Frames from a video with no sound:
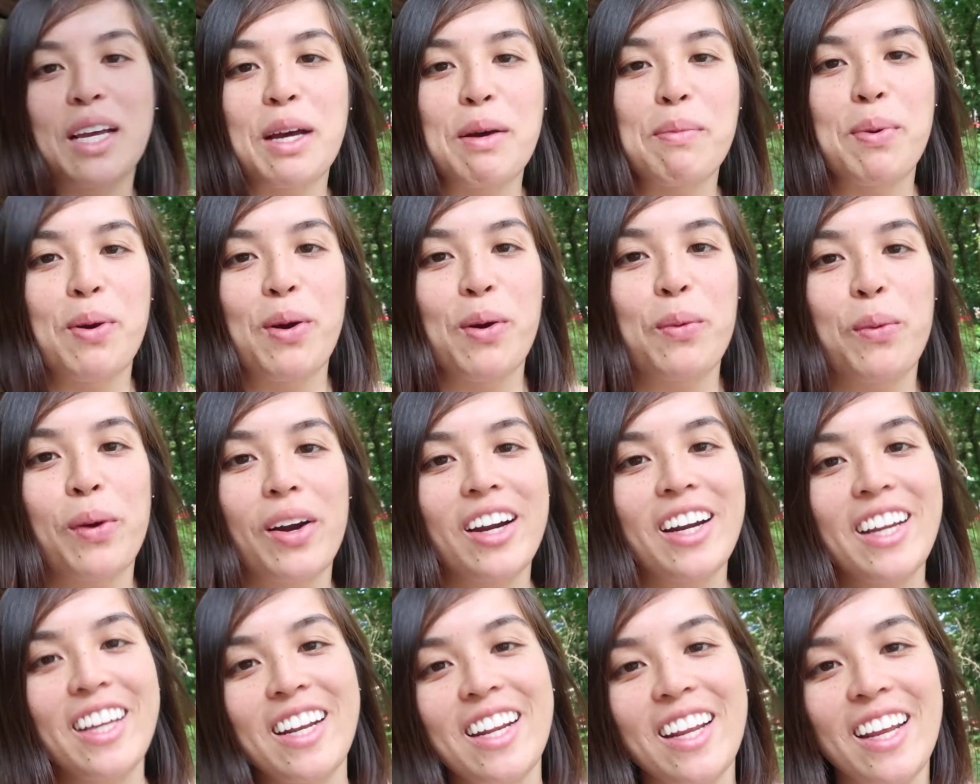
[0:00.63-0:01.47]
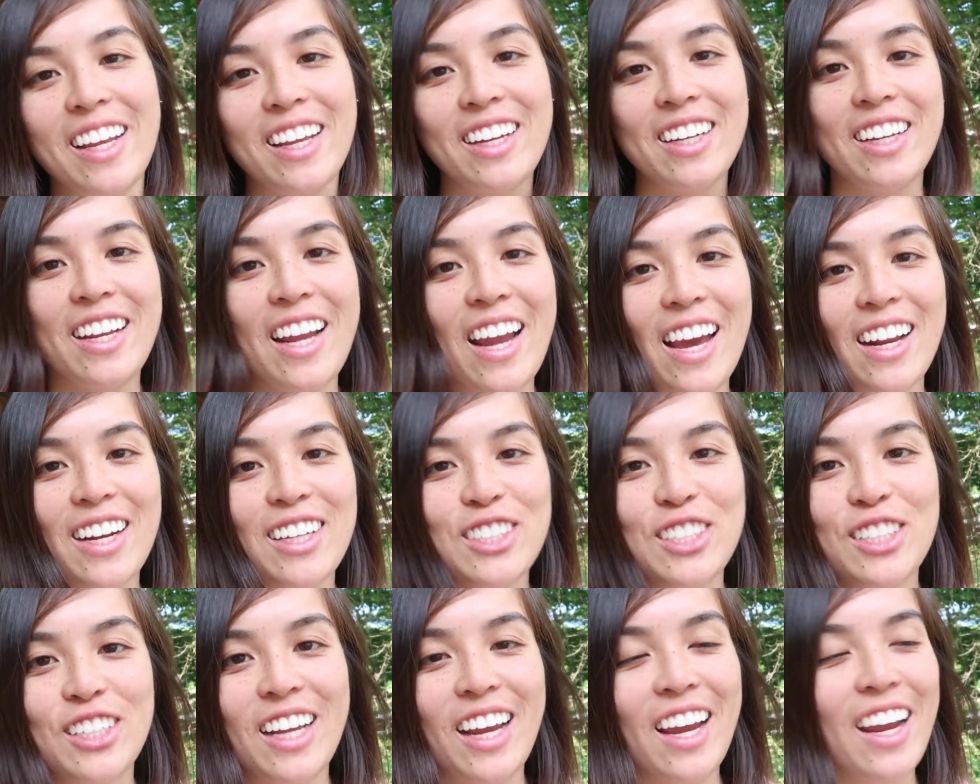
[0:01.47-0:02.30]
up? We're in Indiana
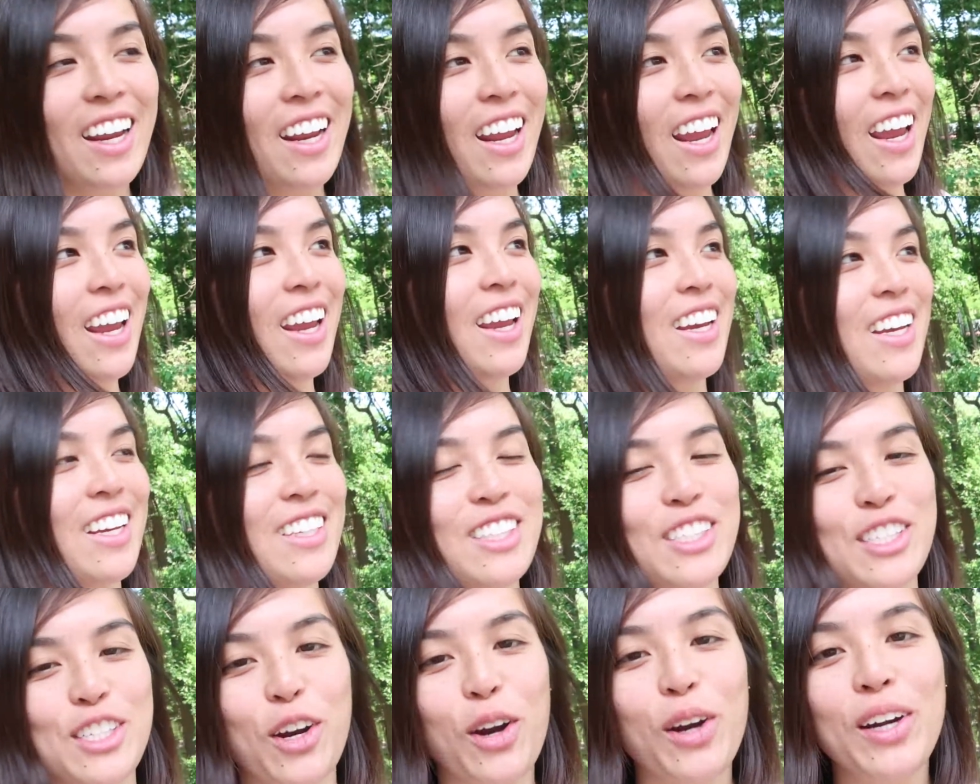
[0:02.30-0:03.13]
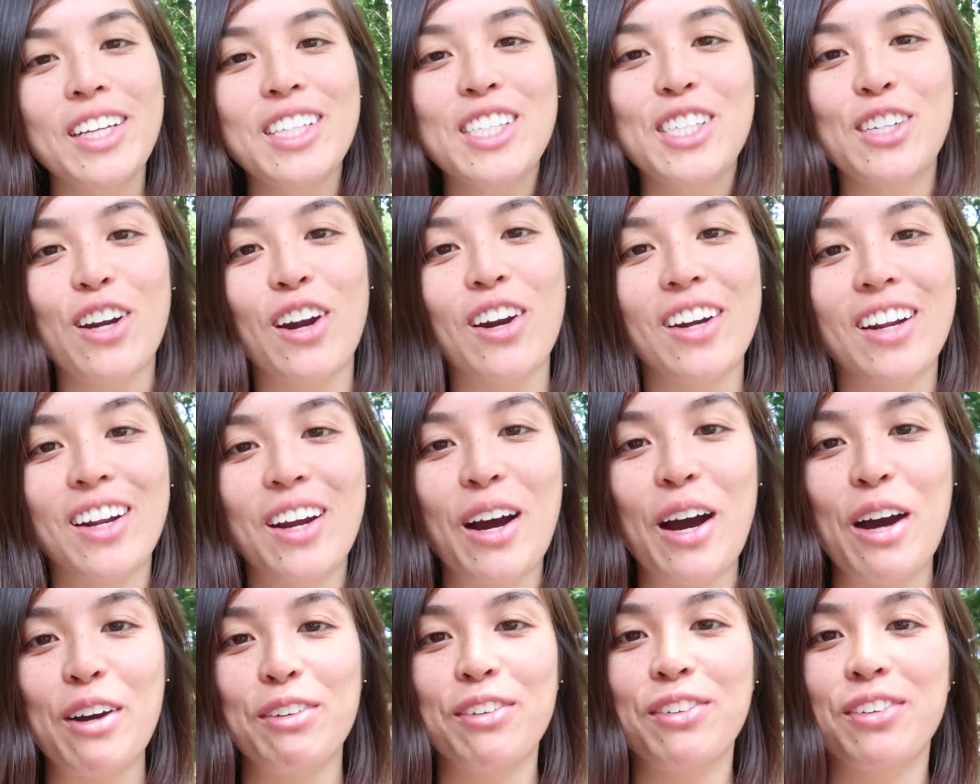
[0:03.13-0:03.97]
today and it's already starting
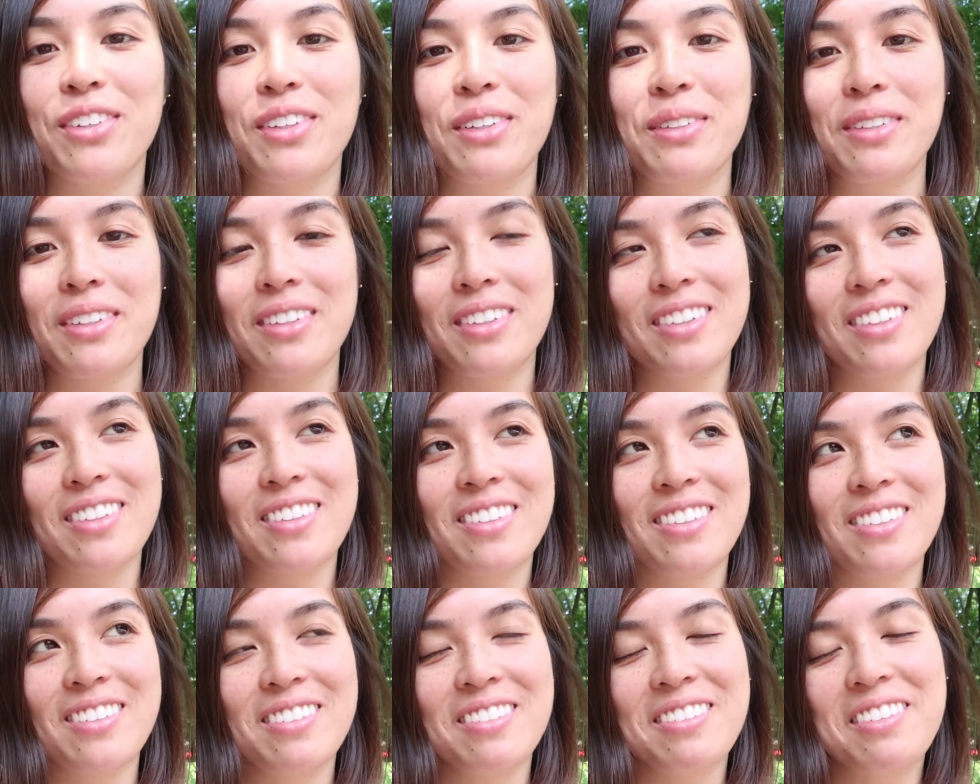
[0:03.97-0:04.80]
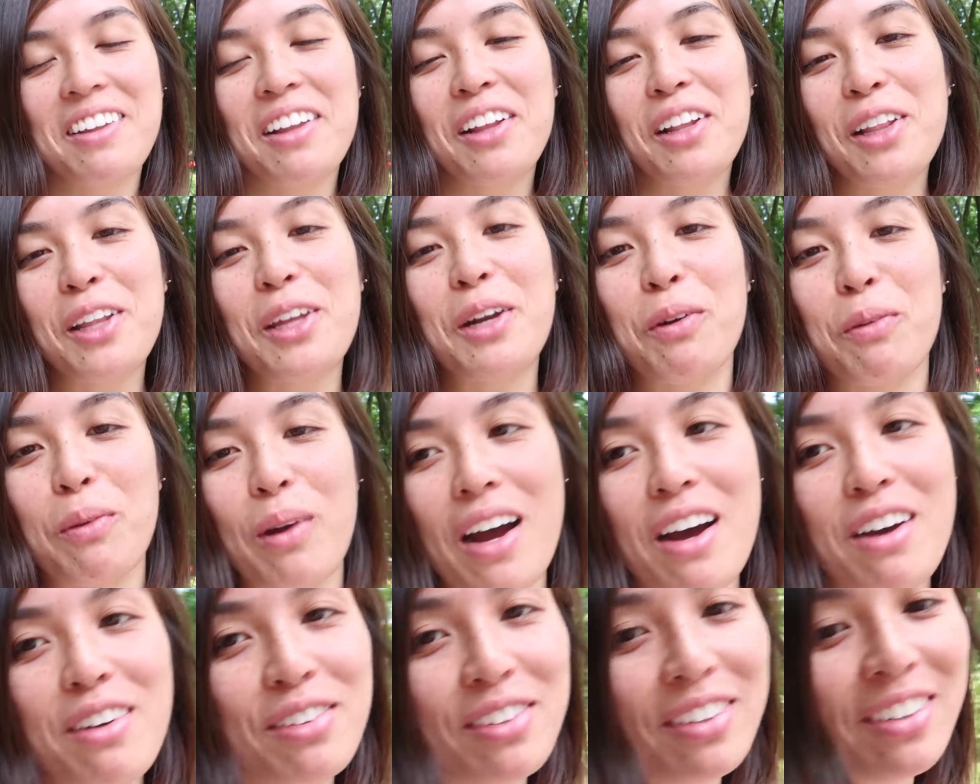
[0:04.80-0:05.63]
off a little
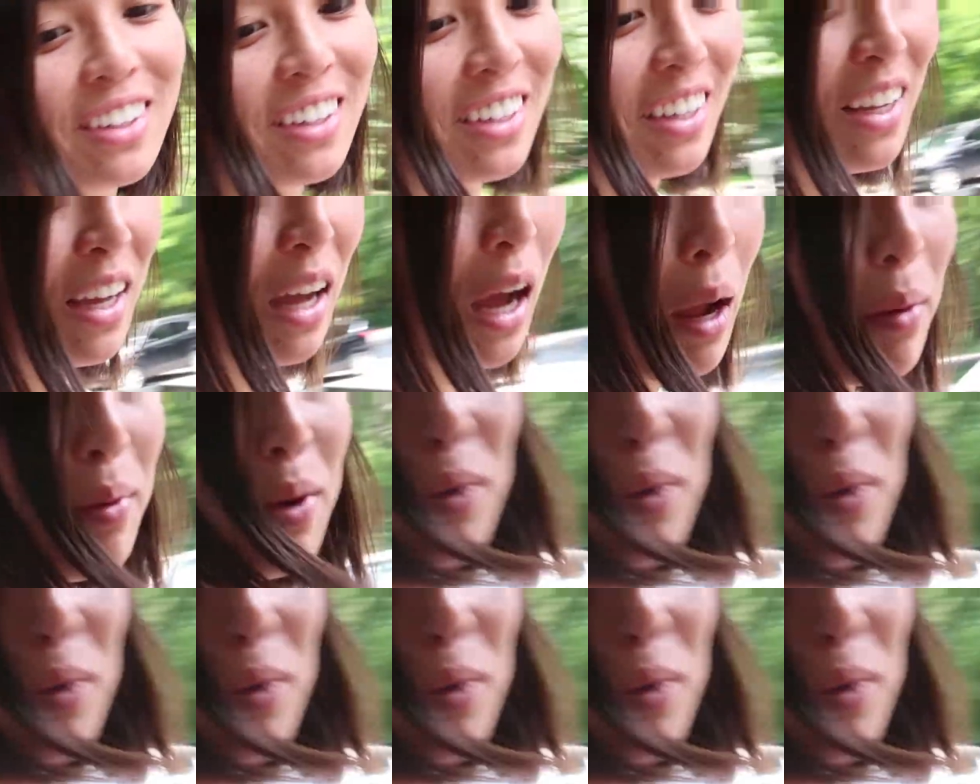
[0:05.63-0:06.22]
rough. I'm